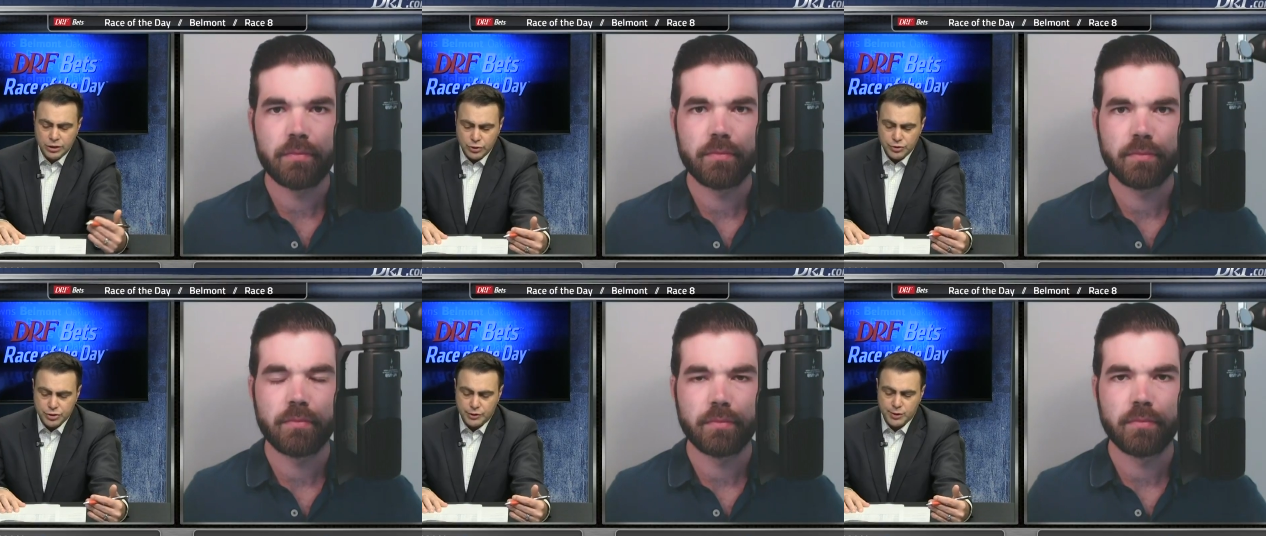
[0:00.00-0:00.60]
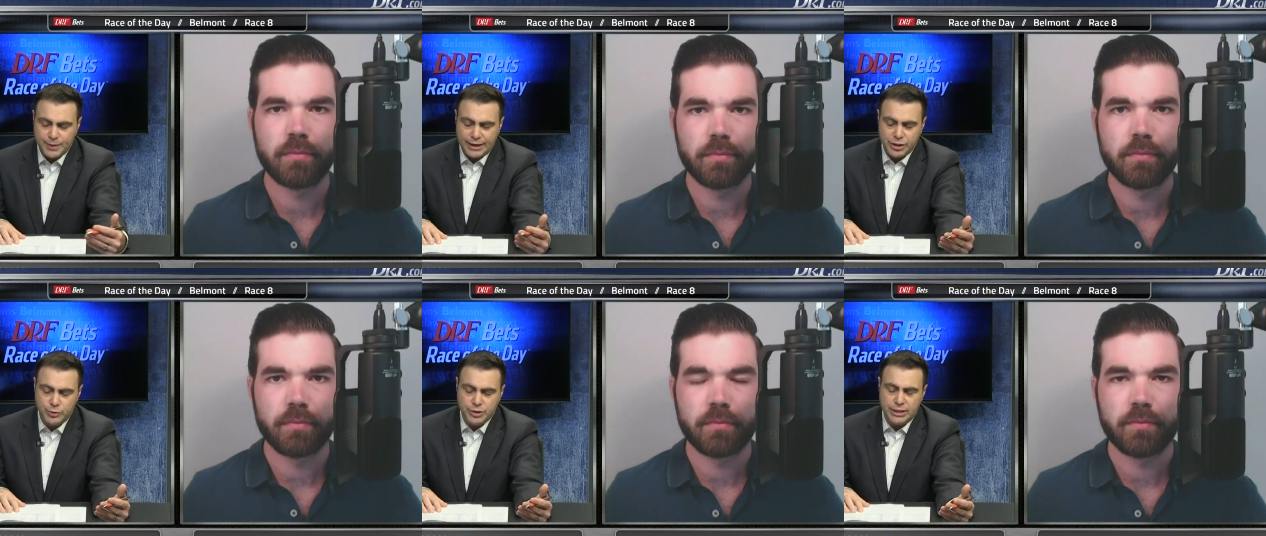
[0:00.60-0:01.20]
Speaker 1: Two starts back,
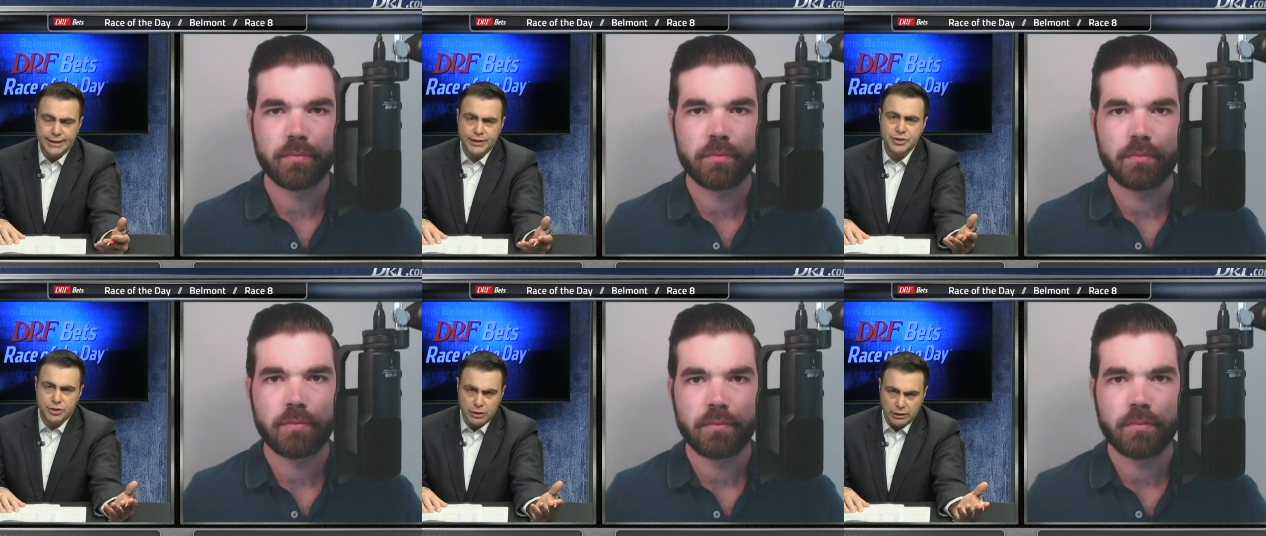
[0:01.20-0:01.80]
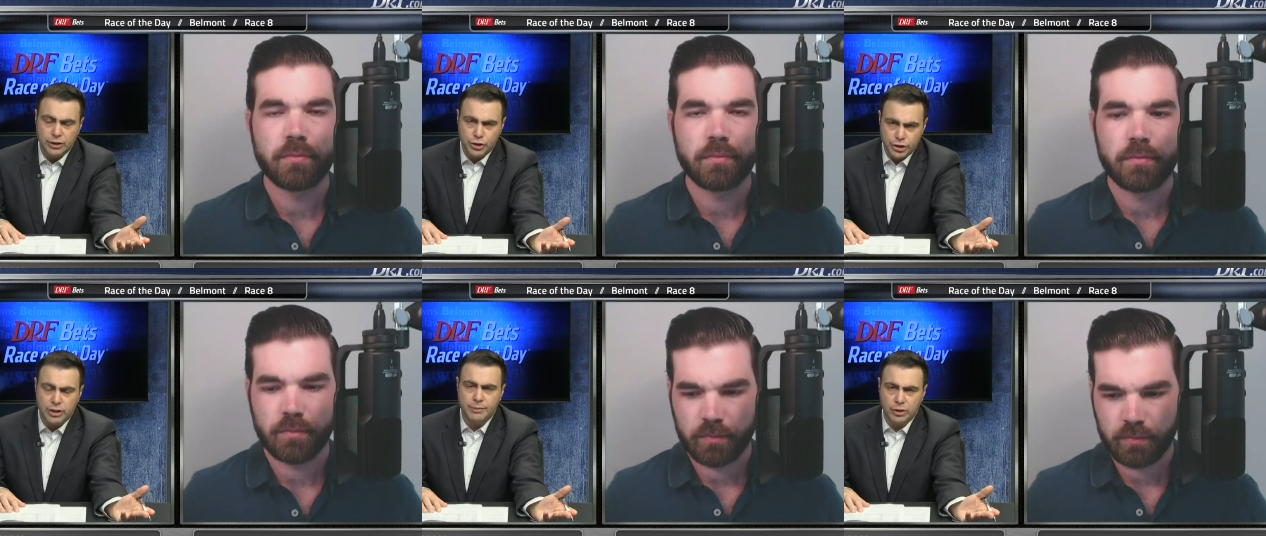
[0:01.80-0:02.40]
she was in against a, a
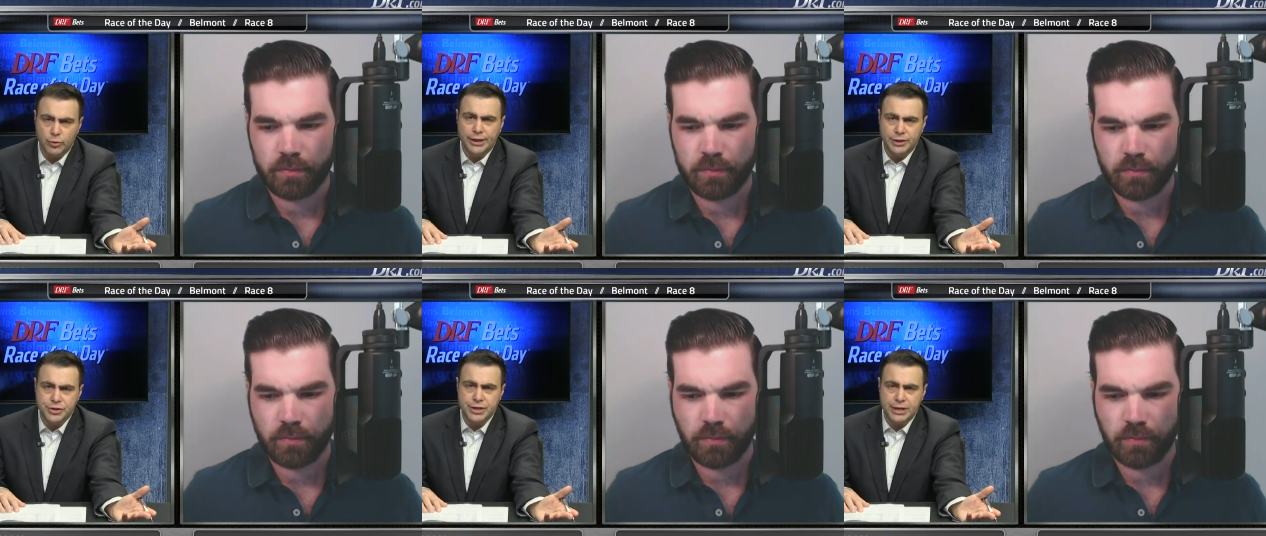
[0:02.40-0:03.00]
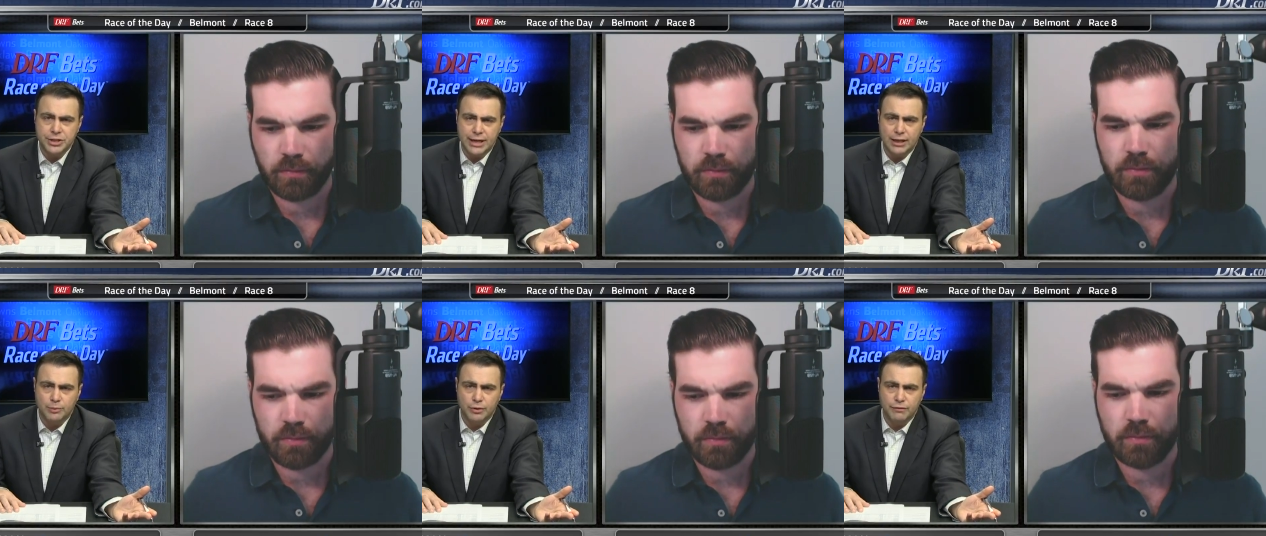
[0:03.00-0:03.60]
legitimate graded stakes
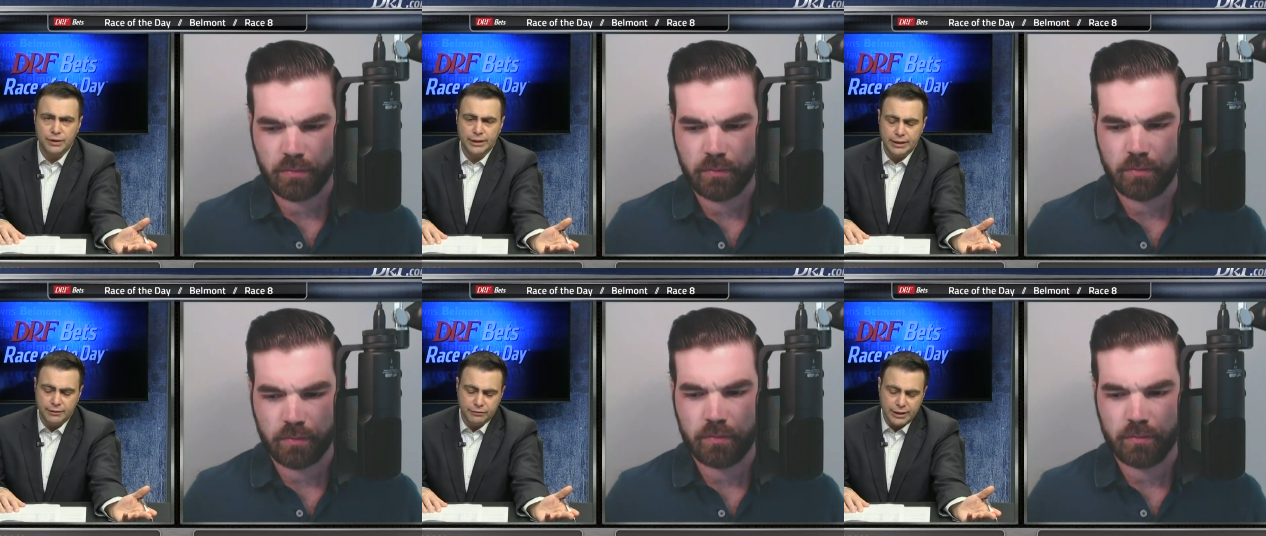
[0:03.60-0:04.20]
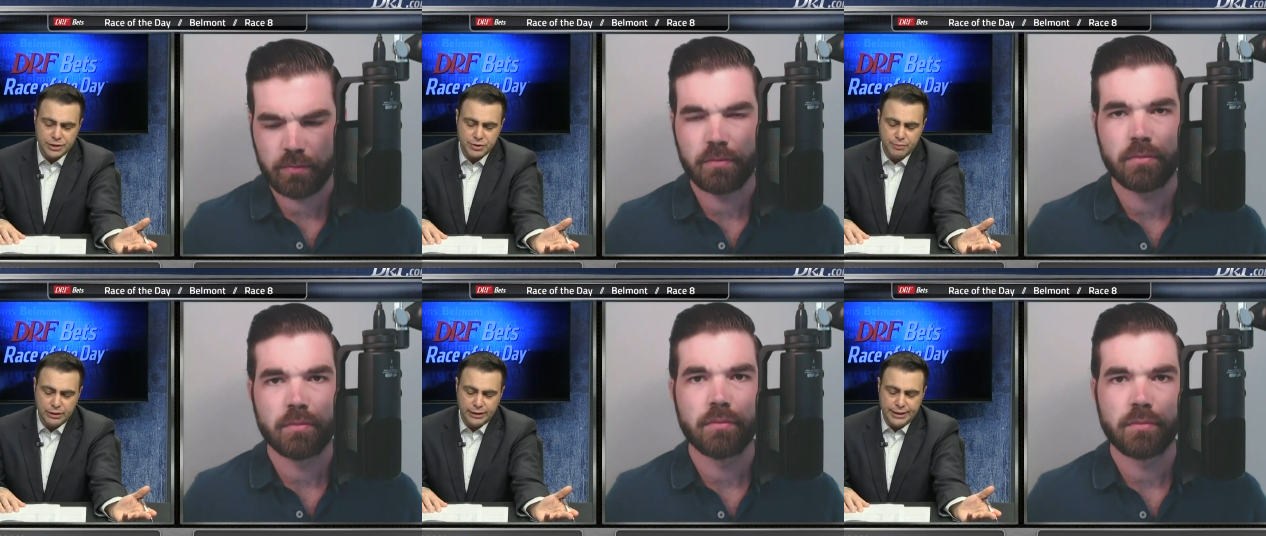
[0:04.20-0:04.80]
caliber filly in
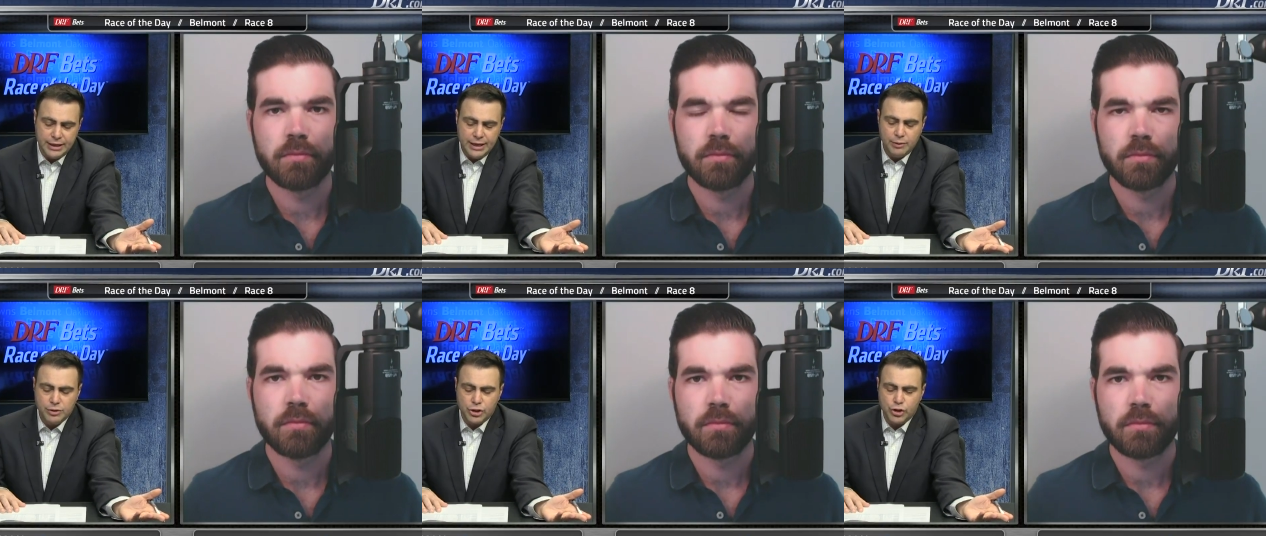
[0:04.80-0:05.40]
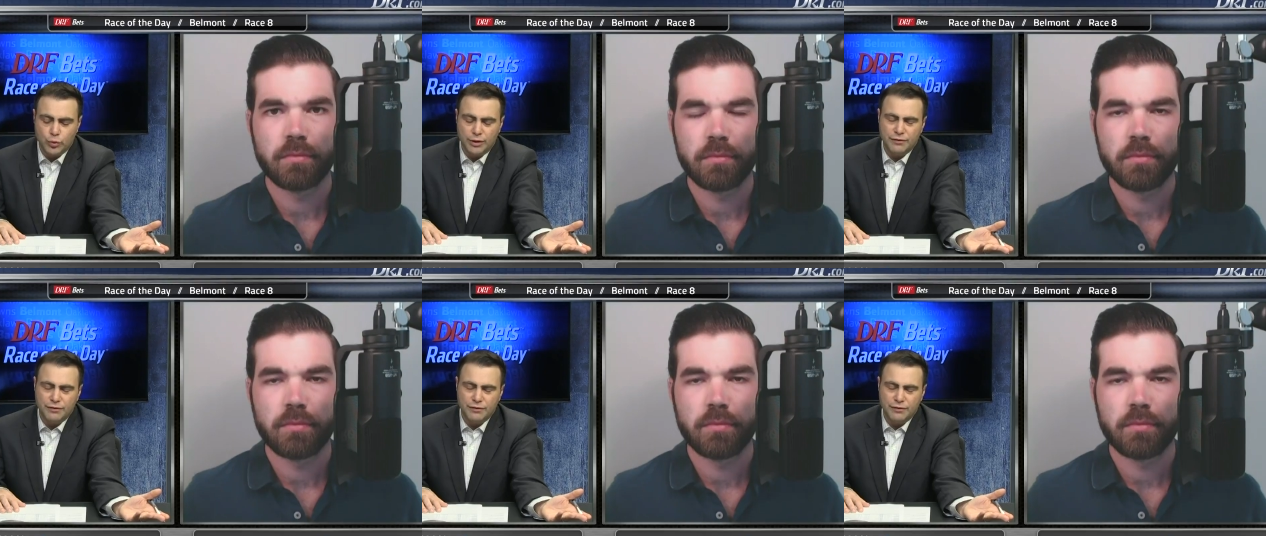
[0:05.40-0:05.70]
inflexibility. It was a short